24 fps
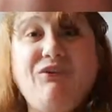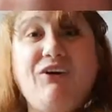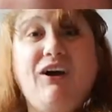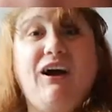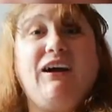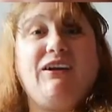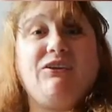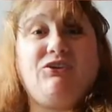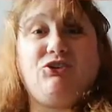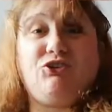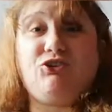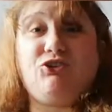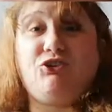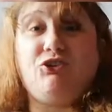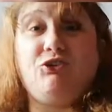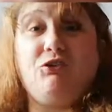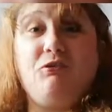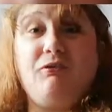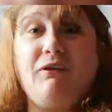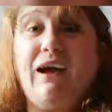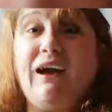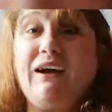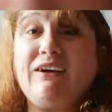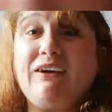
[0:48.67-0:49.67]
I thought I'd just do
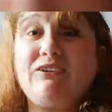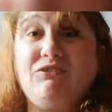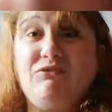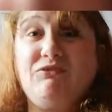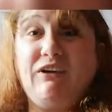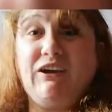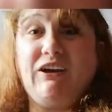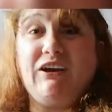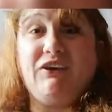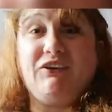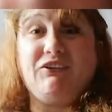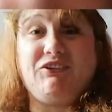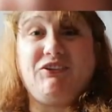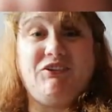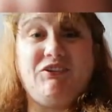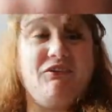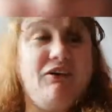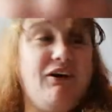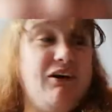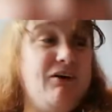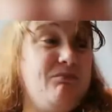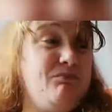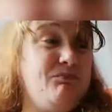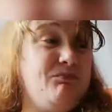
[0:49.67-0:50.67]
a reaction video to
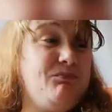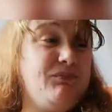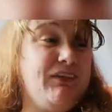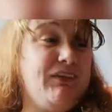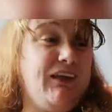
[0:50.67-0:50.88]
them.